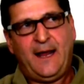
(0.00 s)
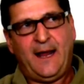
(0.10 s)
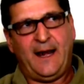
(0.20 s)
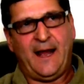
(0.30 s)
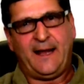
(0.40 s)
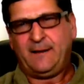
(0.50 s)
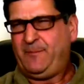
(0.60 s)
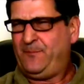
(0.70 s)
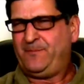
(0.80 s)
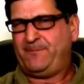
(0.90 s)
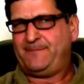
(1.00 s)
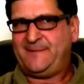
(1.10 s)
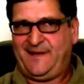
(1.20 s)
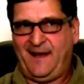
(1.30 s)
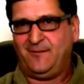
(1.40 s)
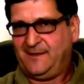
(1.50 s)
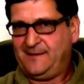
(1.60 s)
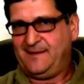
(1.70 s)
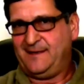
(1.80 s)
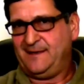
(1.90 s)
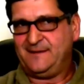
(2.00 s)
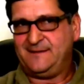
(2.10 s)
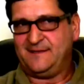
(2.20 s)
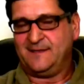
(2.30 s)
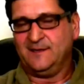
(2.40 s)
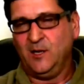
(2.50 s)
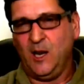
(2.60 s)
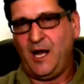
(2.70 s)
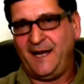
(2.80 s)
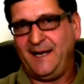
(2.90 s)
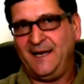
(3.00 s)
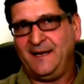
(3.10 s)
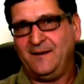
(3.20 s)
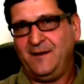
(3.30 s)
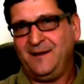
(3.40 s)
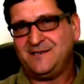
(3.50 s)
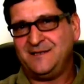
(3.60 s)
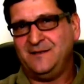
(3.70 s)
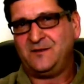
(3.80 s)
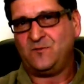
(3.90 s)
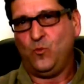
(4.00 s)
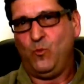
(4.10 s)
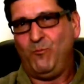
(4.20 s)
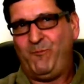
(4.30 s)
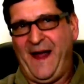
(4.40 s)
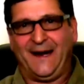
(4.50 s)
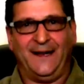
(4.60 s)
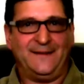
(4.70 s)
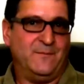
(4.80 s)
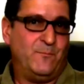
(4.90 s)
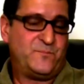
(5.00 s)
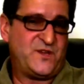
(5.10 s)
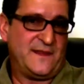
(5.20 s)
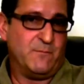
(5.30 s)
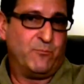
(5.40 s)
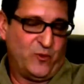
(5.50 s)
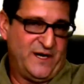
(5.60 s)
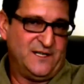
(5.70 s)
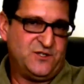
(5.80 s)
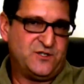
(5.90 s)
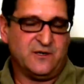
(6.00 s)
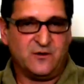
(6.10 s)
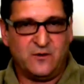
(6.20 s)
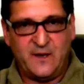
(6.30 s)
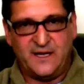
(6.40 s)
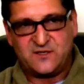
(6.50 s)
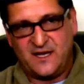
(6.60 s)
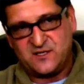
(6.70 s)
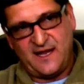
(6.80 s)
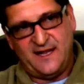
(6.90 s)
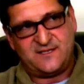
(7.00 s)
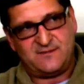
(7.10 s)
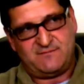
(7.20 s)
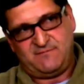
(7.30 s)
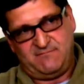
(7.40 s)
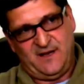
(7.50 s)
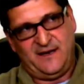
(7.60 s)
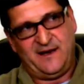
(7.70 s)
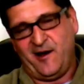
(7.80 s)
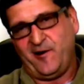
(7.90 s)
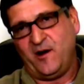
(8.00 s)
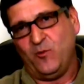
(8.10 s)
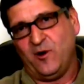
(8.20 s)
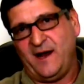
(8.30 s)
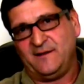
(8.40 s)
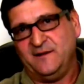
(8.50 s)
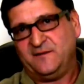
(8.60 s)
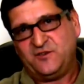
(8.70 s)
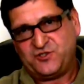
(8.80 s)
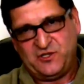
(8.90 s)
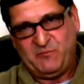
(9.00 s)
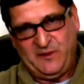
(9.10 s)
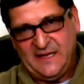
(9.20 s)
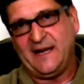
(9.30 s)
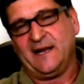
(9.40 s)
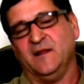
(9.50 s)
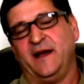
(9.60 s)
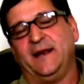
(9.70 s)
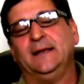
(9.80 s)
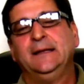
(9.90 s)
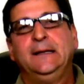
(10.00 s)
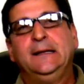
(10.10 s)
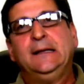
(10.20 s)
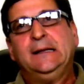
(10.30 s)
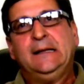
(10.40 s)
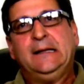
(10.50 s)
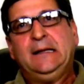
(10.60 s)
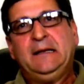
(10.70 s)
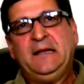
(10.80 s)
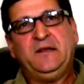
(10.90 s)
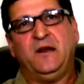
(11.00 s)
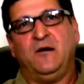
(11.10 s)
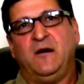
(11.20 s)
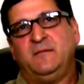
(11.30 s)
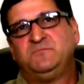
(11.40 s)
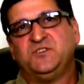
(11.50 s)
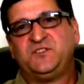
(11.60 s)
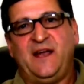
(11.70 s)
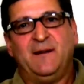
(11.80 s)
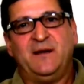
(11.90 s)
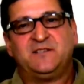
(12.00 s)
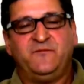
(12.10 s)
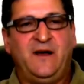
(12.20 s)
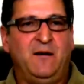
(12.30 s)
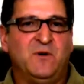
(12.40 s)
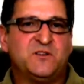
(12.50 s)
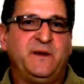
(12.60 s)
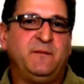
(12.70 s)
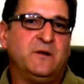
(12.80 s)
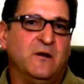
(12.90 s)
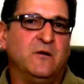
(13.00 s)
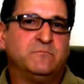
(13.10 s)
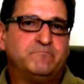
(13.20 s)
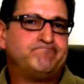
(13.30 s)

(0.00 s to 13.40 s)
and I could tell that the lighting isn't back at say the bridge, or it's in an area where there shouldn't be any lighting. And, I'm just saying to myself, it must be,